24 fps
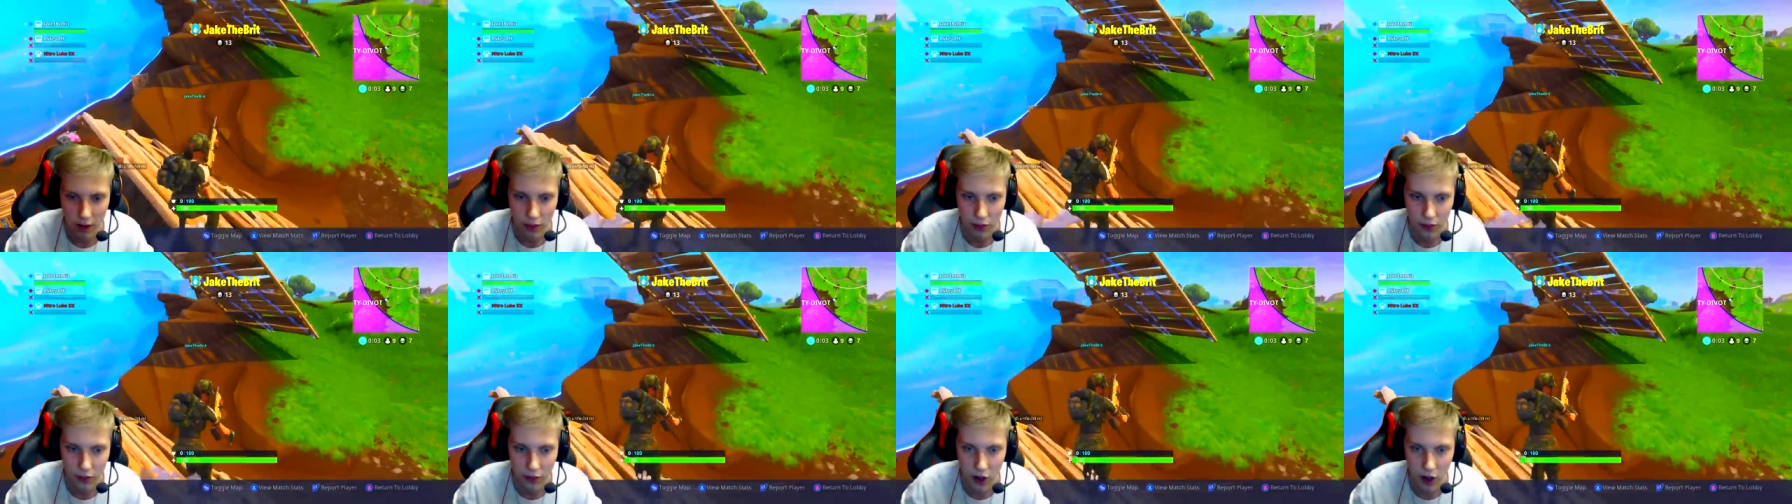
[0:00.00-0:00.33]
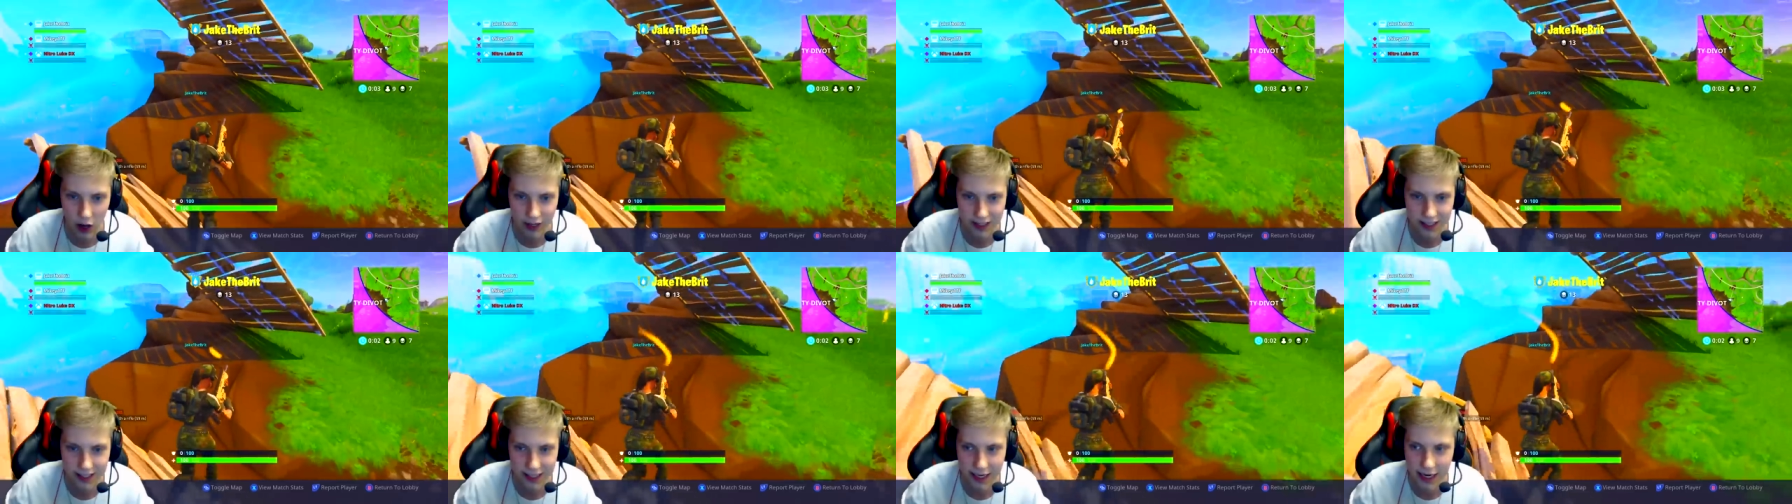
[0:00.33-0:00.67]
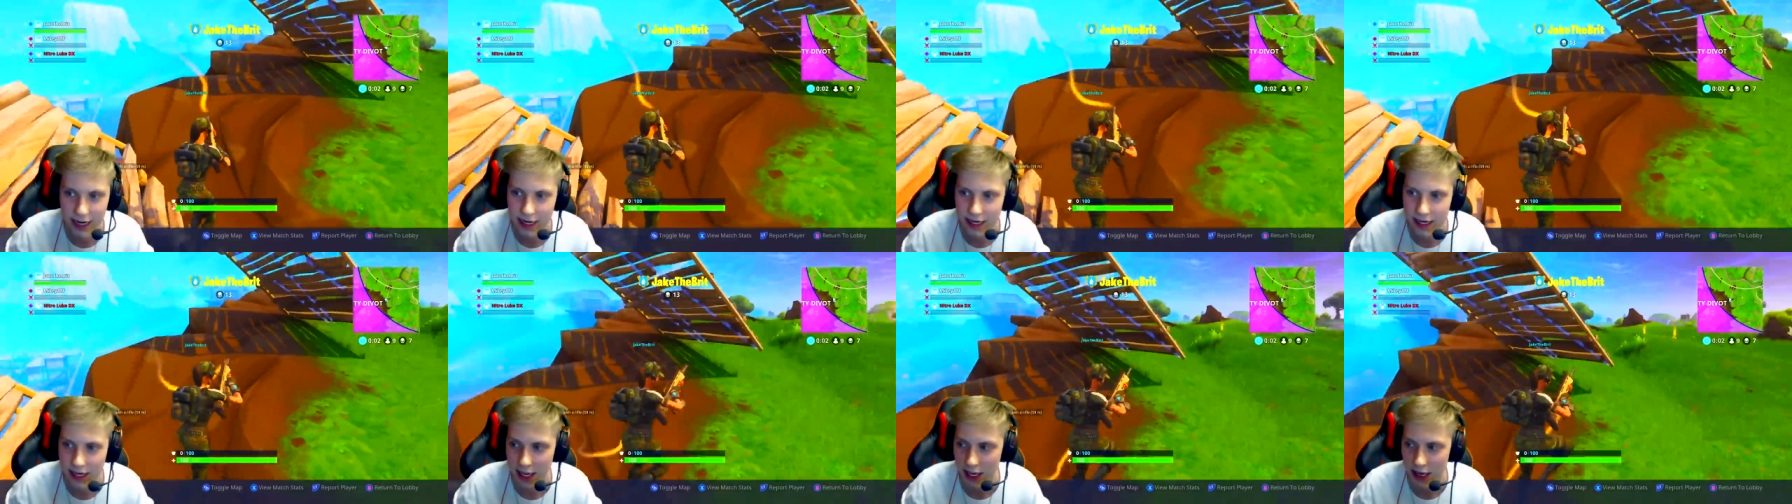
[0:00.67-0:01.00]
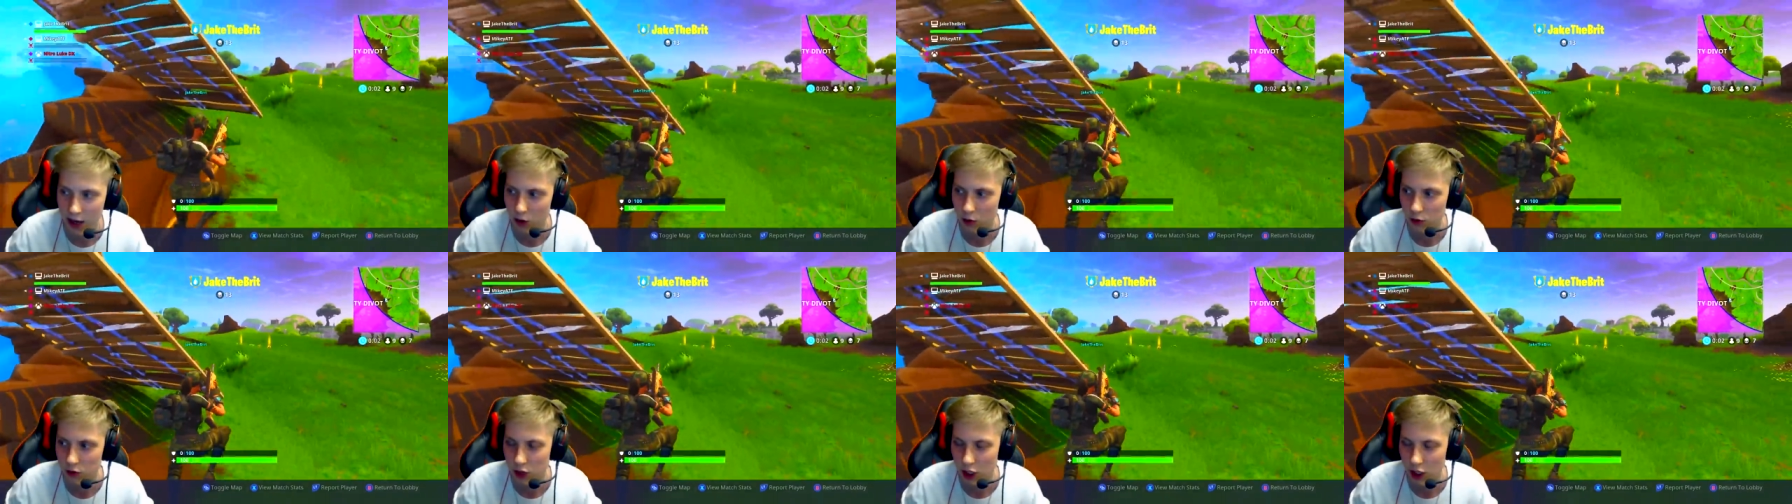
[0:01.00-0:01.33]
13
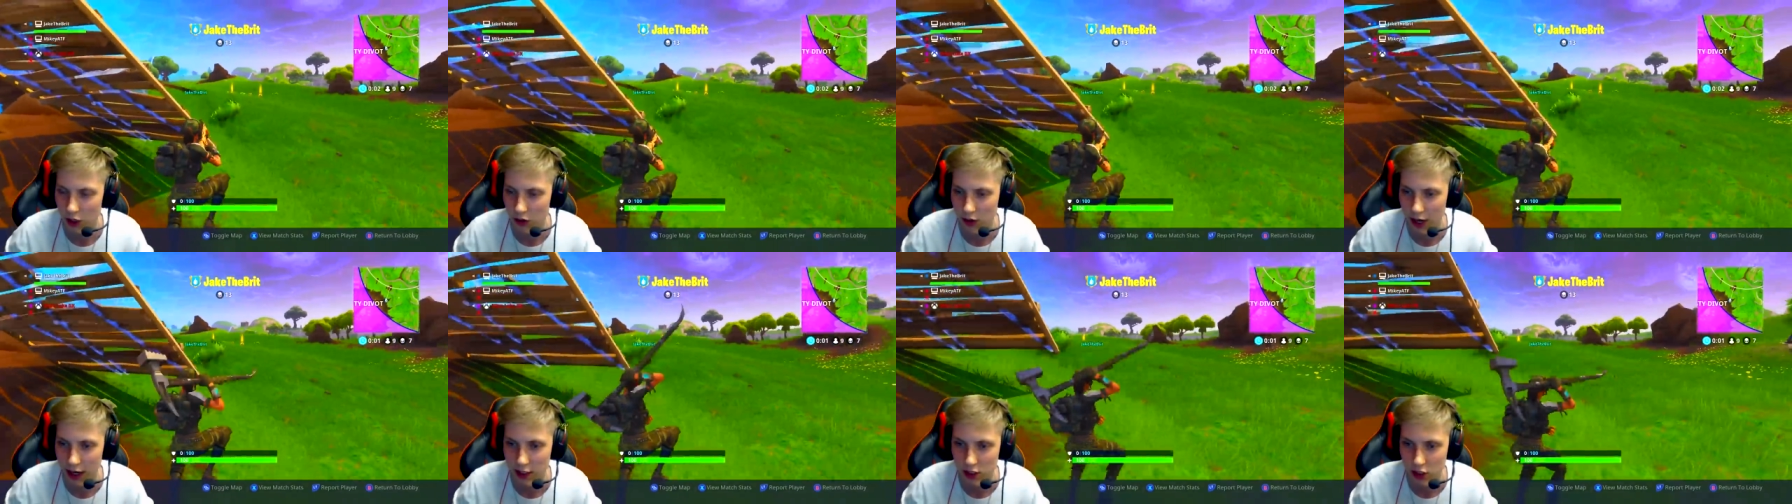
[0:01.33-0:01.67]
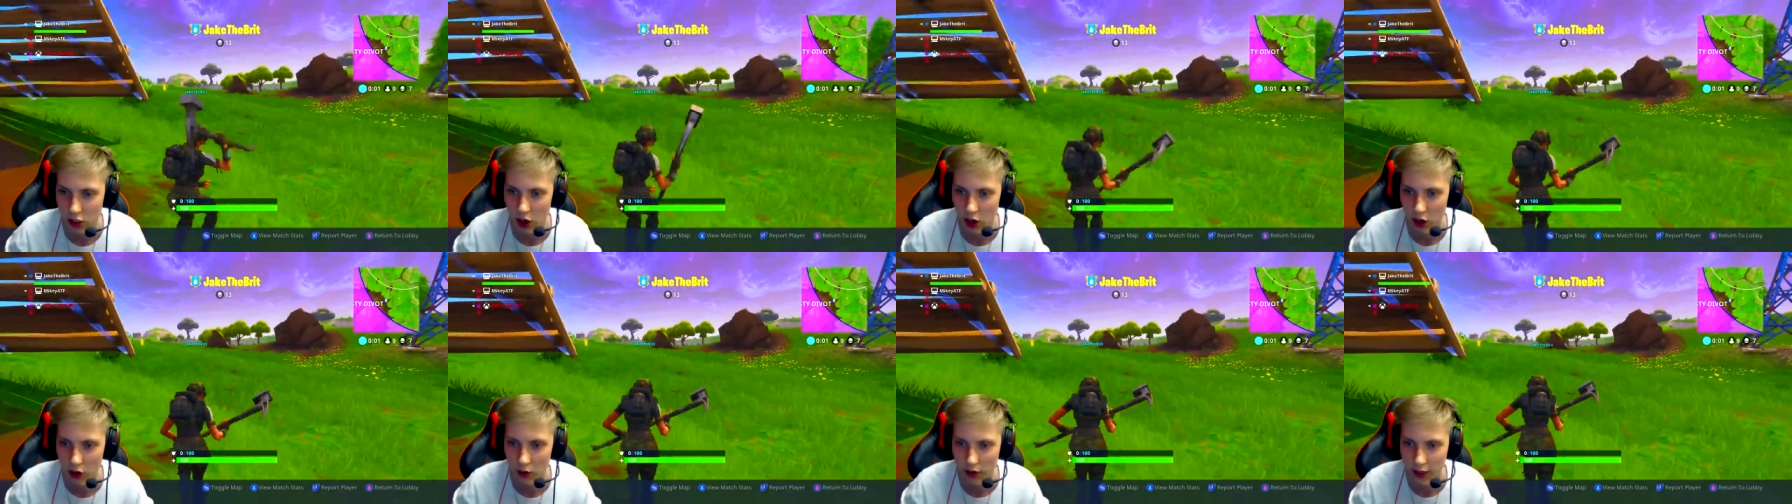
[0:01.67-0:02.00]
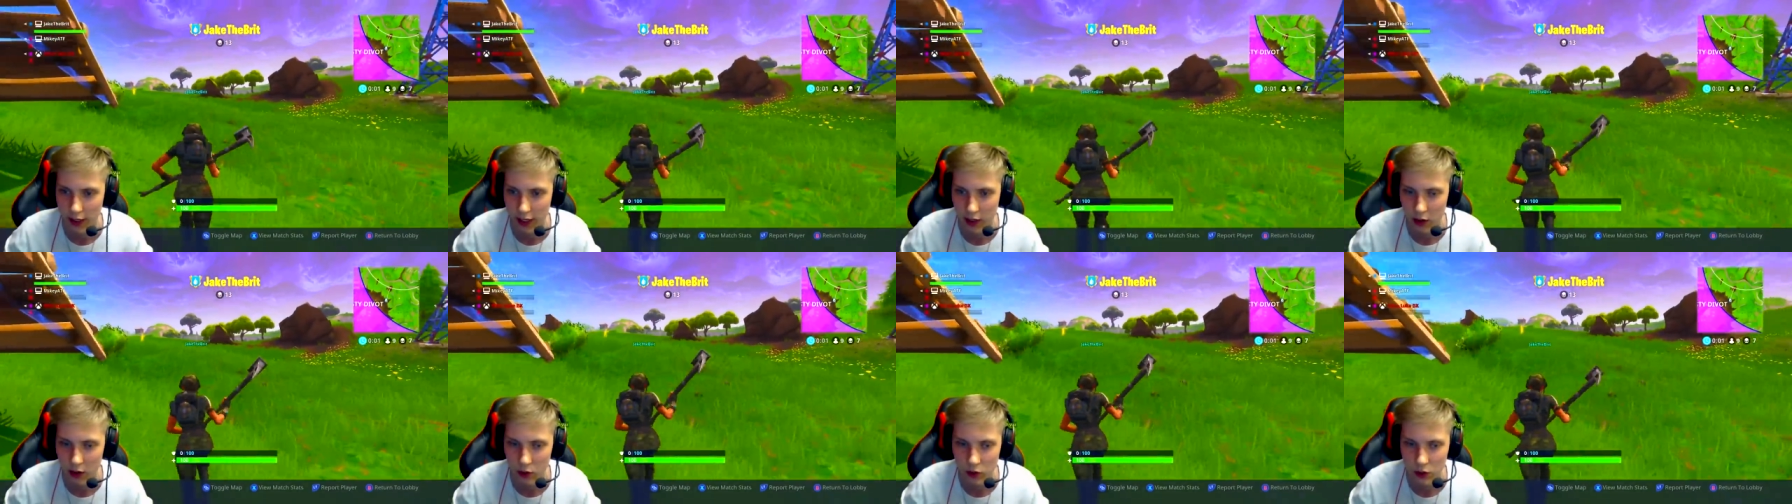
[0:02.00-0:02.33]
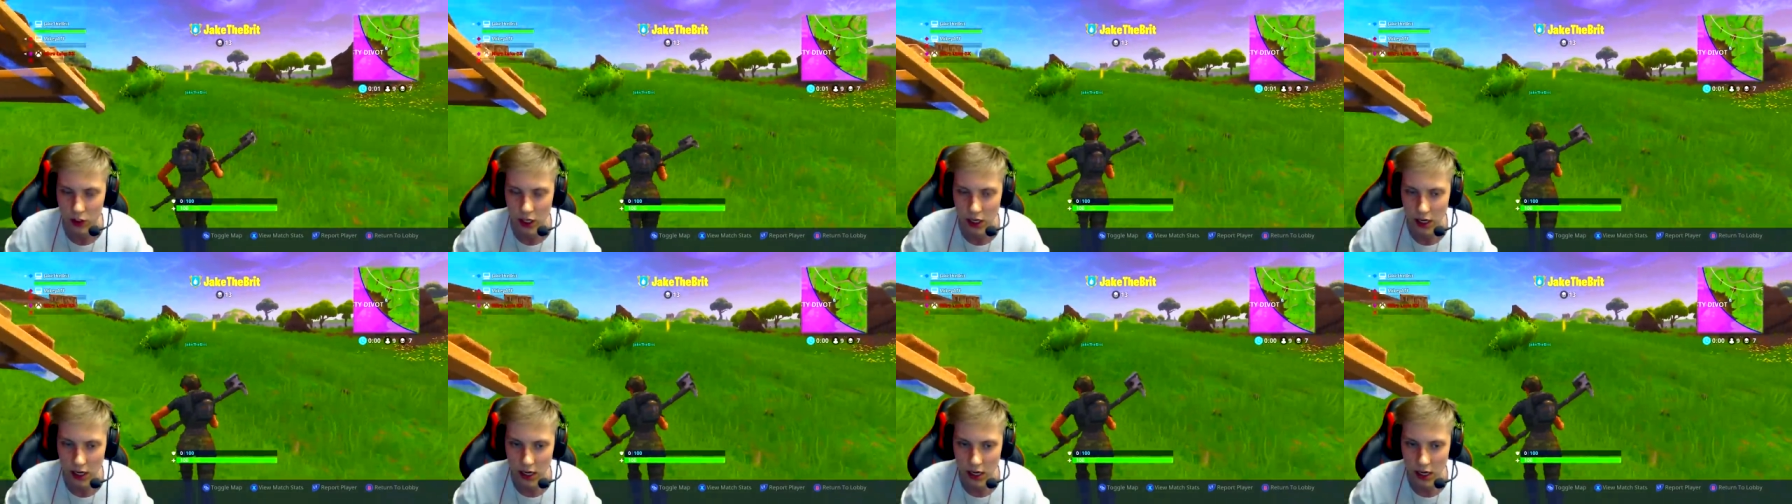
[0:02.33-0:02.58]
kills. Okay, so I got killed.